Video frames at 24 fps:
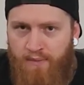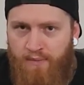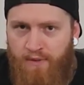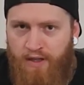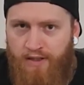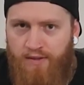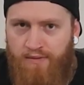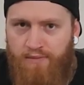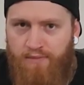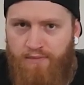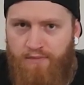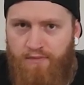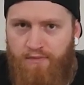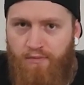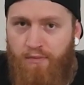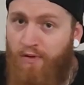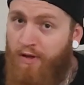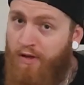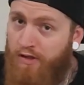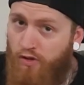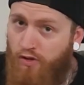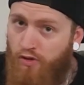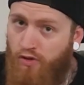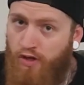like
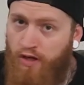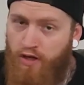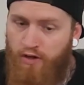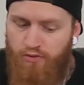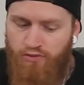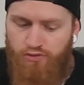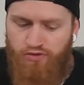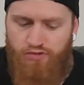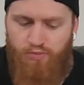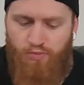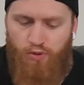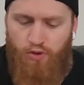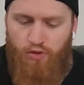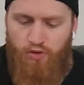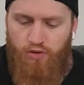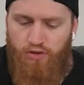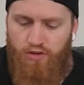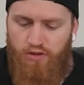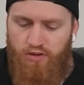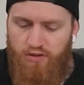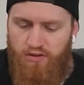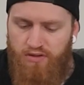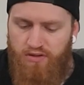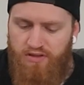my long handle spork.
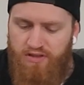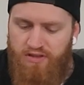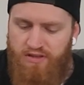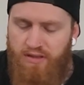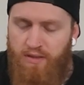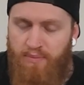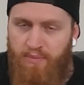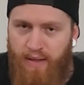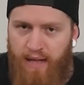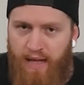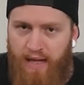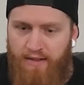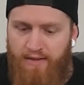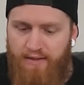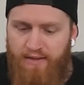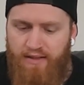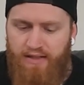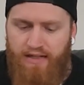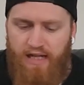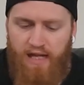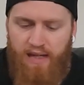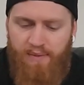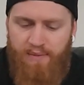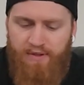This is the bag that
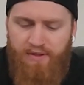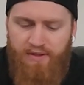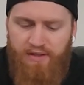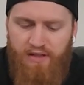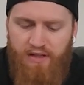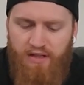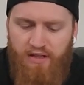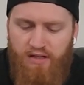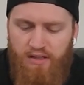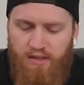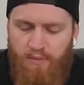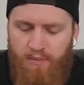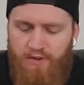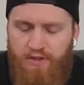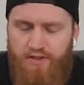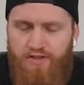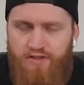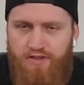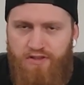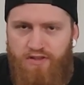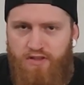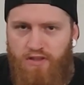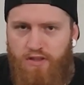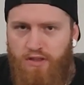it came in, but
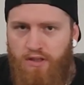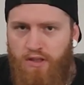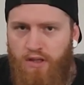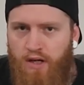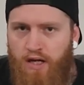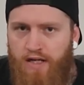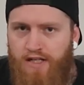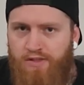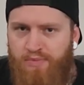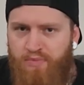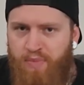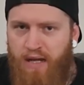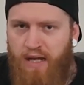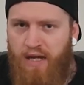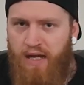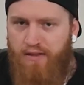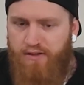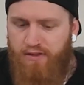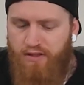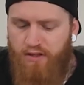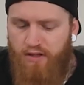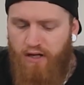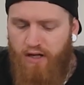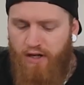this is the lightest
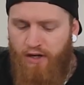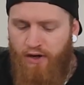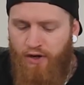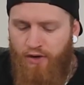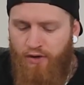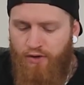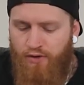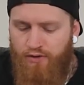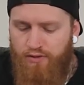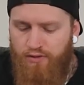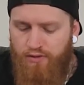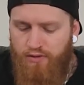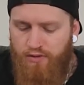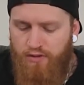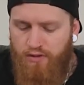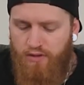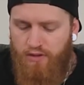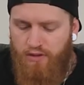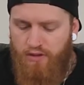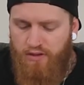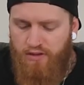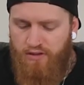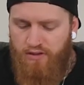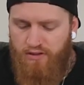bag that I own.
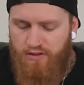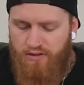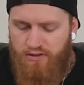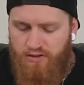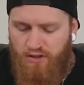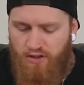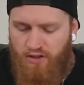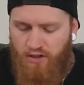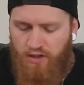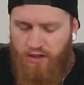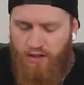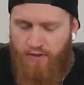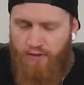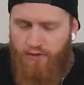So I